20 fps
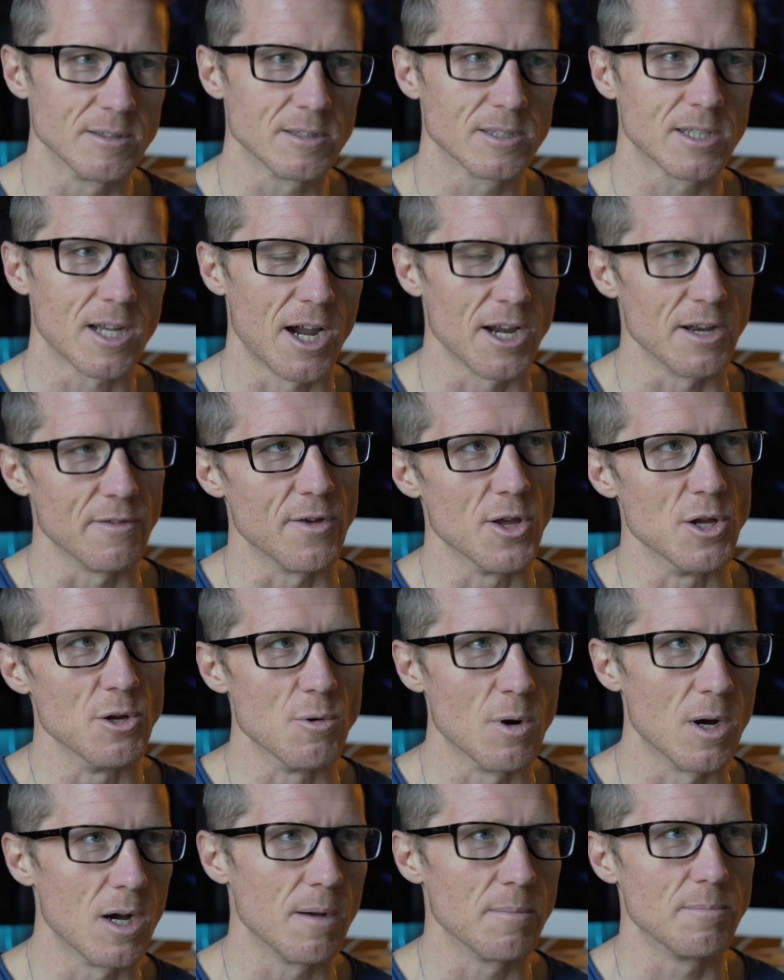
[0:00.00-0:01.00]
kind of
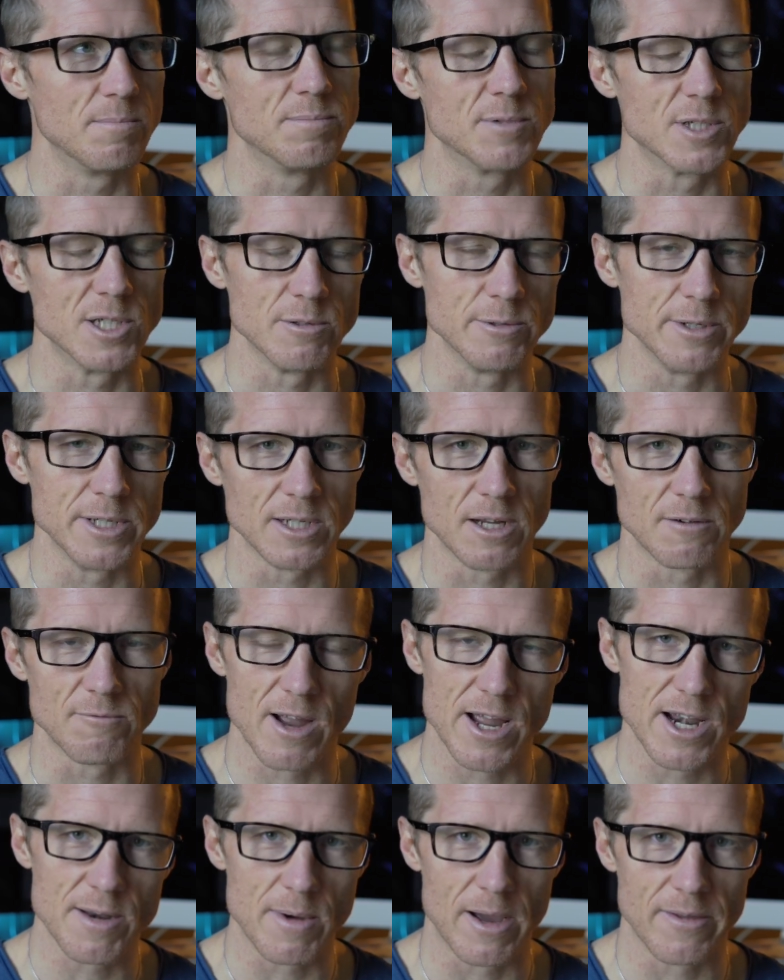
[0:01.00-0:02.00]
who are doing
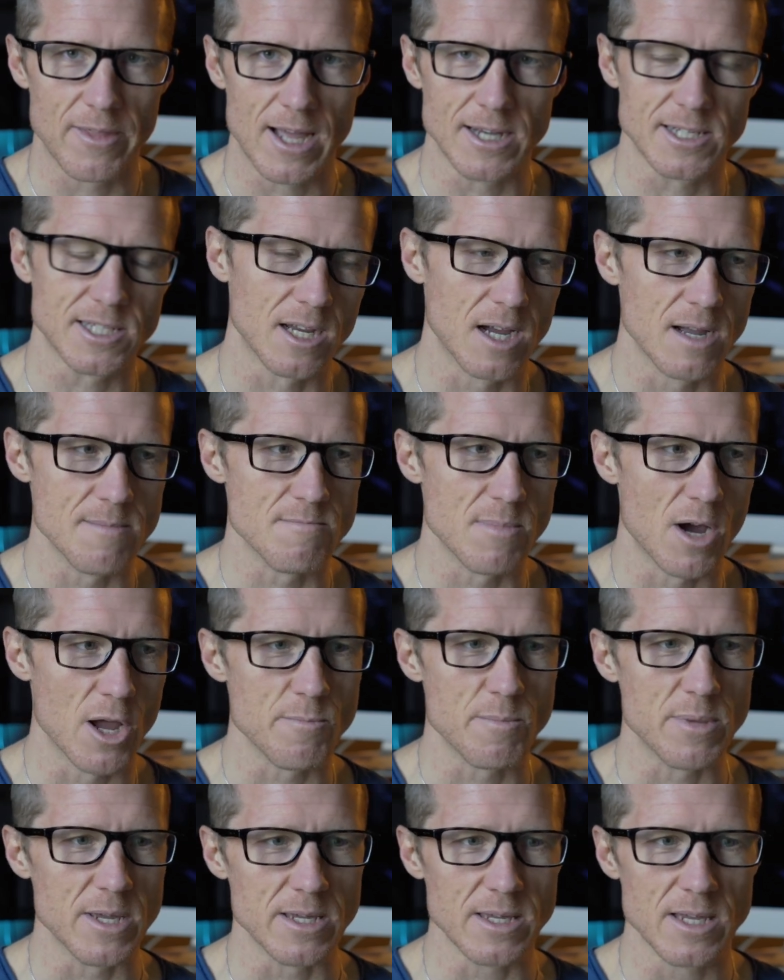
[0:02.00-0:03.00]
around about that time
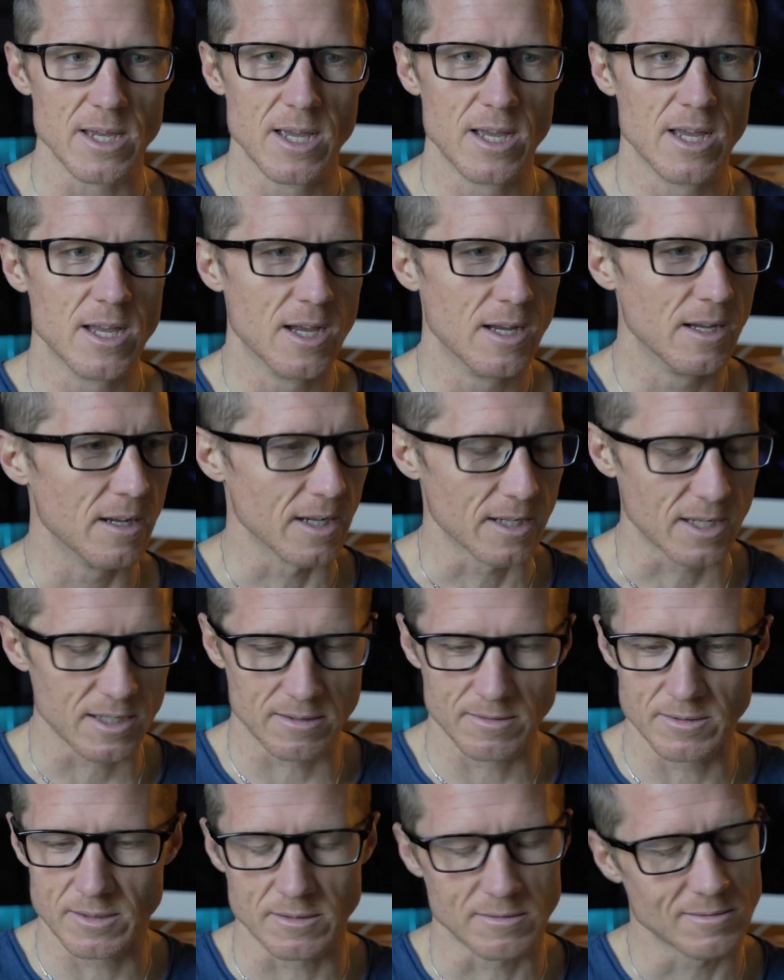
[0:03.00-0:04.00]
might be a
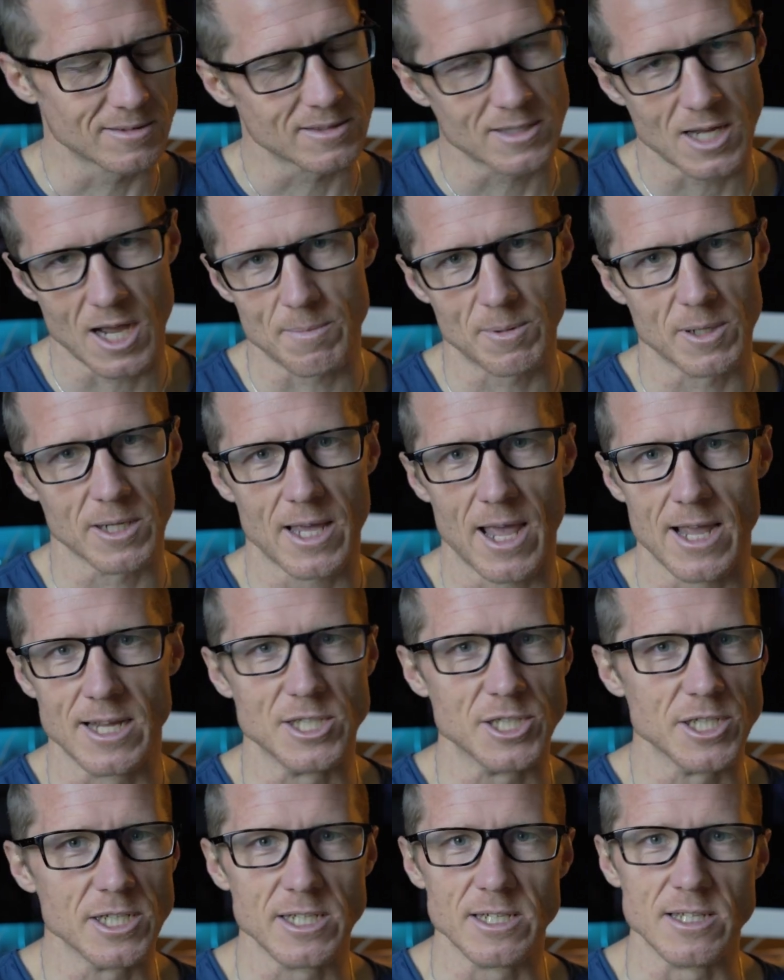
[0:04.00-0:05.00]
couple of
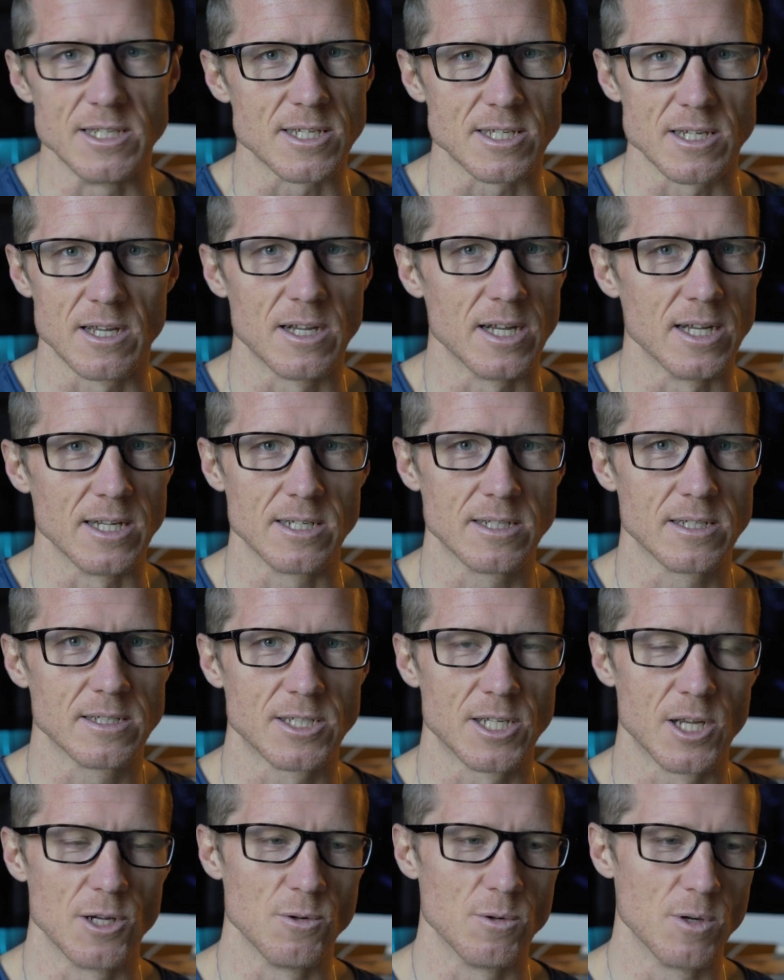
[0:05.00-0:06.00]
kg either side.
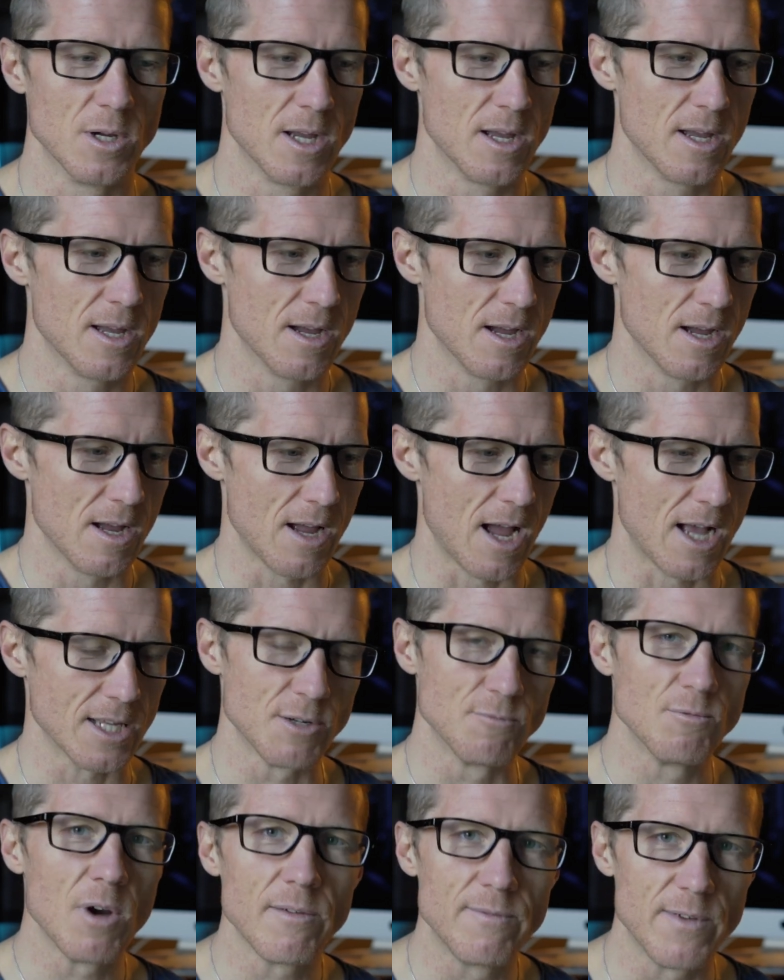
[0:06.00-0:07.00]
So as
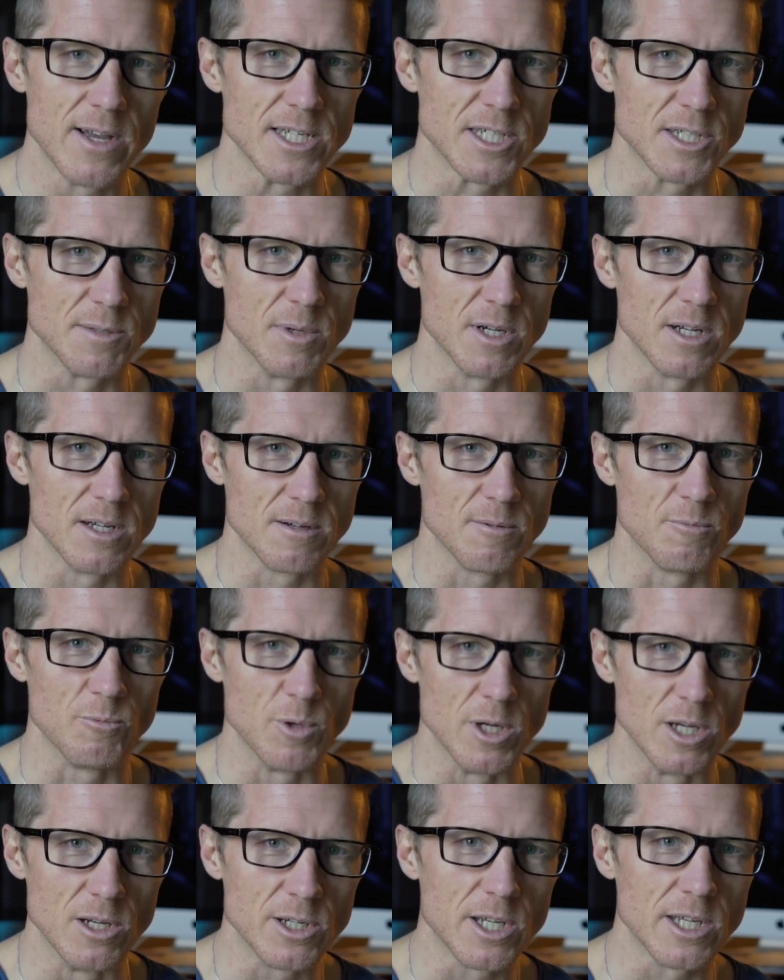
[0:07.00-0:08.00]
a rough estimate,
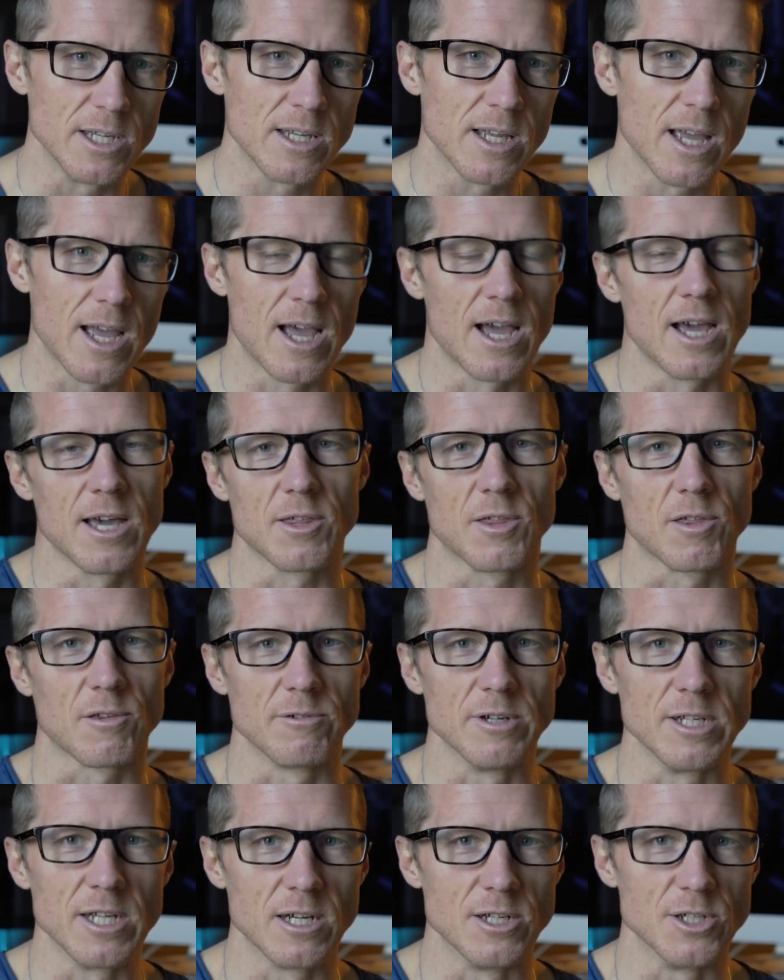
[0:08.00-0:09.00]
we're looking at
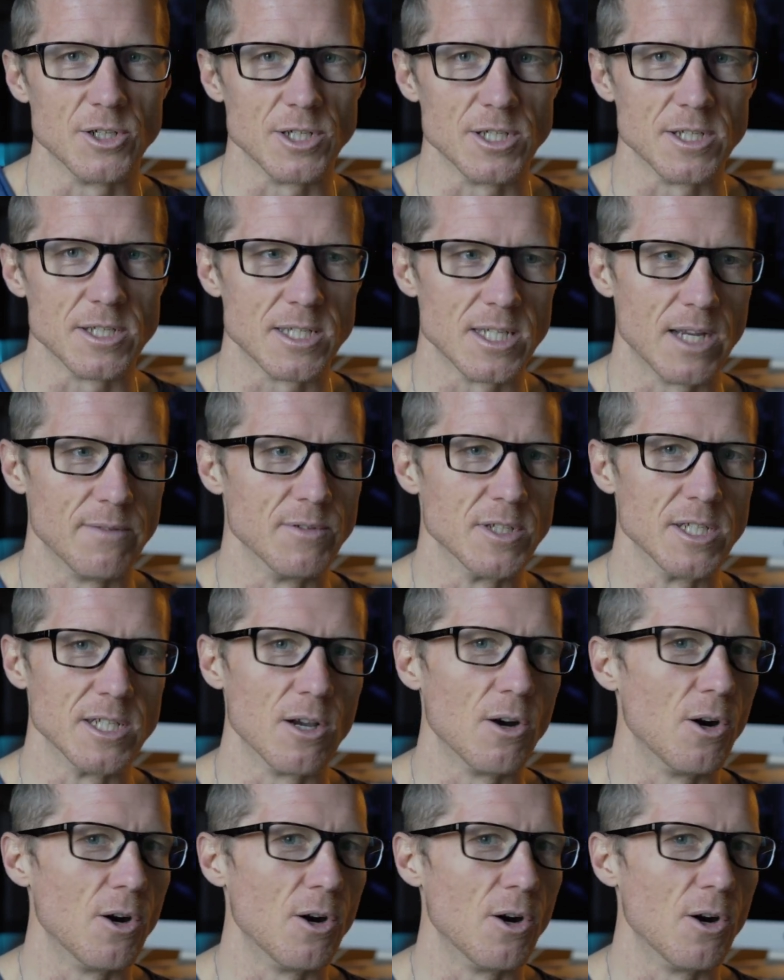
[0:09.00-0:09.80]
370